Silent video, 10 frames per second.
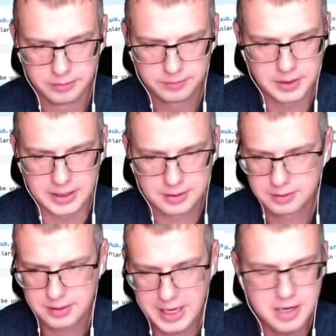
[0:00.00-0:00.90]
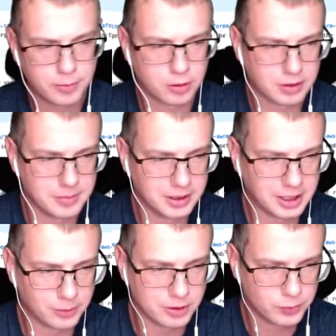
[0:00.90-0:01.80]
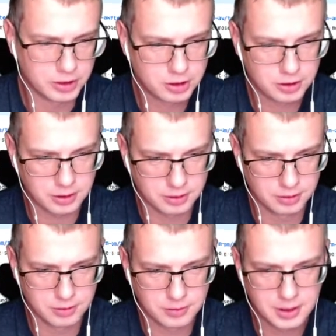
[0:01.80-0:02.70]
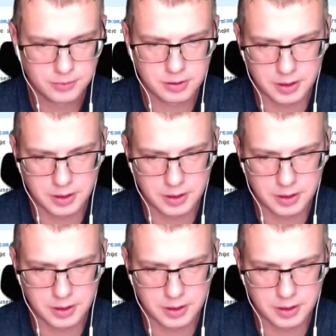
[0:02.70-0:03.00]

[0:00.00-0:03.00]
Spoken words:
like any programming language which you give to